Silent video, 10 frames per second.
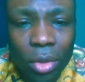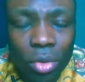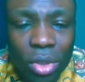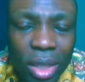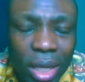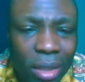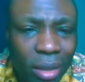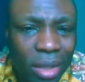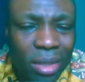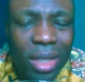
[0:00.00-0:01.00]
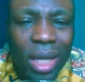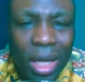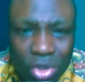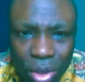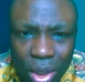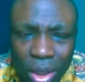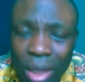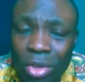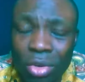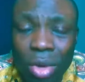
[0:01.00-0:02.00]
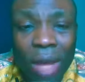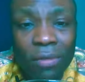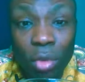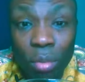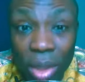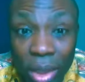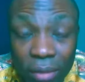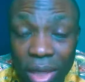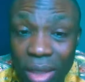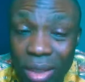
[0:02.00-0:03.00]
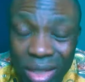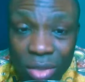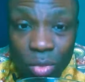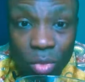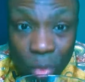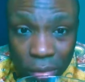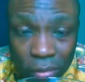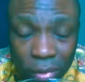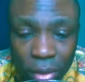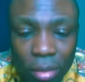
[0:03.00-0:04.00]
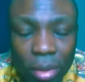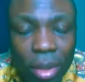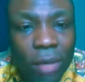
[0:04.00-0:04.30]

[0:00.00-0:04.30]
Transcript: you're saying things casually and you have no belief that this will work for you.